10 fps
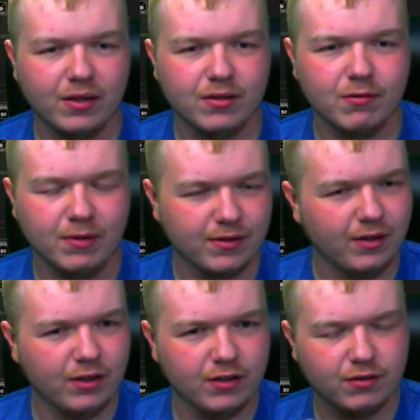So I mean,
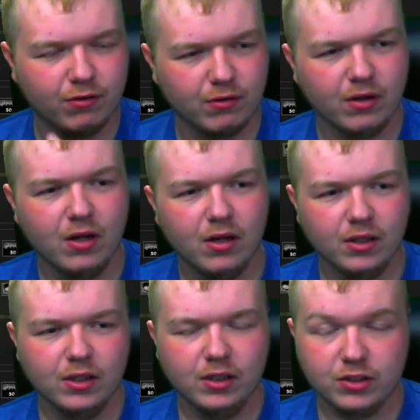Selena started
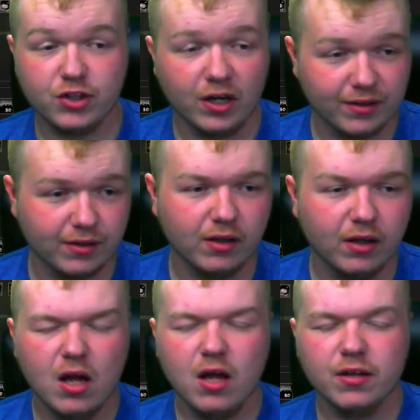Shotza
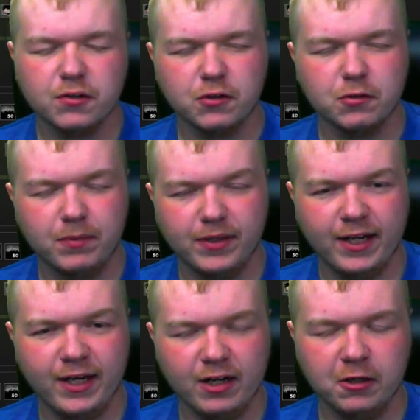started
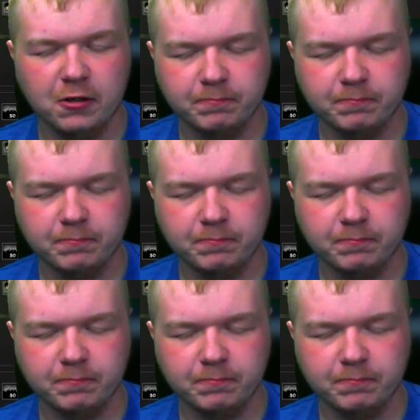playing um,